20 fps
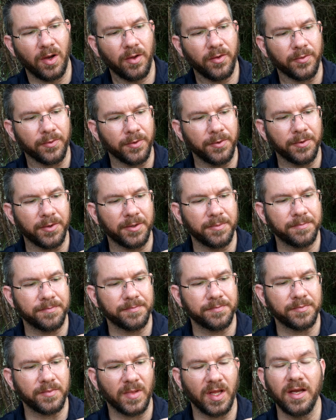All through it.
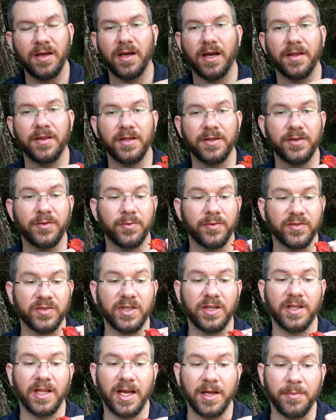I think this one's
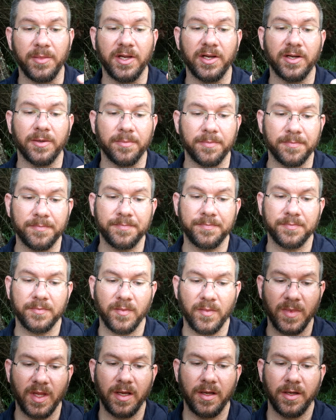gonna light me up.
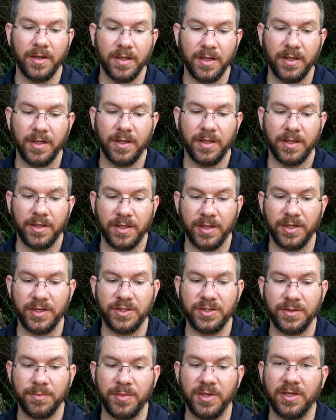
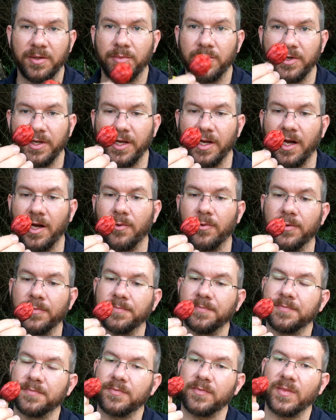This should be a pretty hot one.
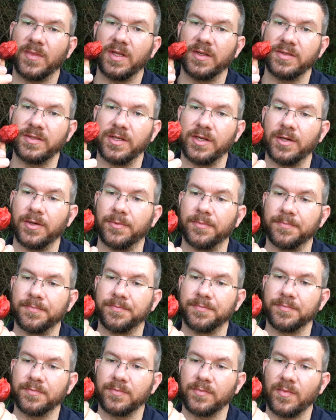So
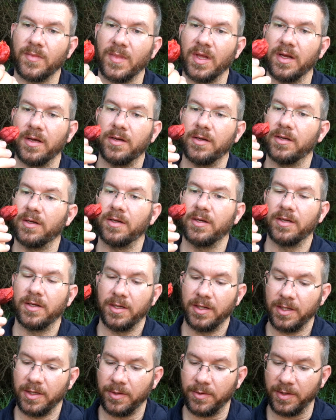
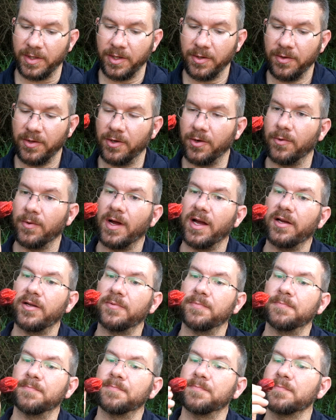here we go, the
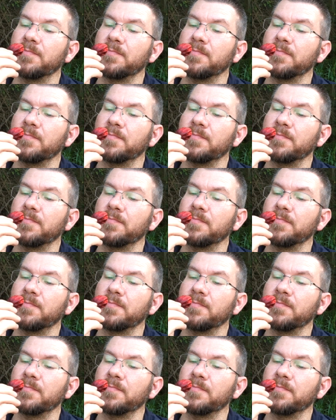Orion.